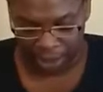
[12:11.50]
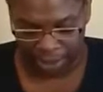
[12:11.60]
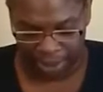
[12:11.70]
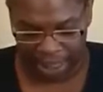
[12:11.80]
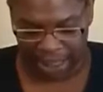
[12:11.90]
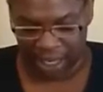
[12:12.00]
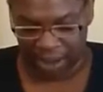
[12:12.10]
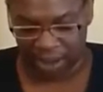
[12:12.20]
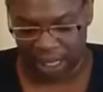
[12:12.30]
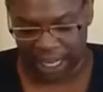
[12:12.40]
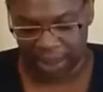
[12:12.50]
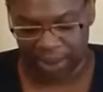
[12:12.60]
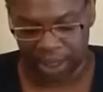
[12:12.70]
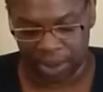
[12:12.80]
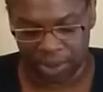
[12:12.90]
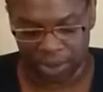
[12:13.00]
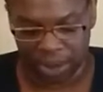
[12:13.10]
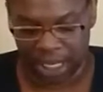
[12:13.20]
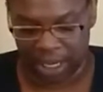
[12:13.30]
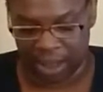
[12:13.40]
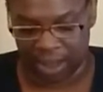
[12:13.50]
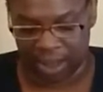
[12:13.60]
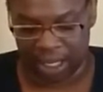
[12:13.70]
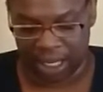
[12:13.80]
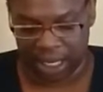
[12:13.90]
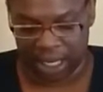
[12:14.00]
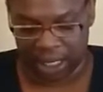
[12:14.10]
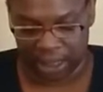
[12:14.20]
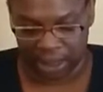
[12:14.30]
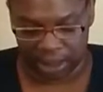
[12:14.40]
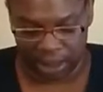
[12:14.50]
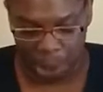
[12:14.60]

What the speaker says: because I don't like when the noodles get all thick like this.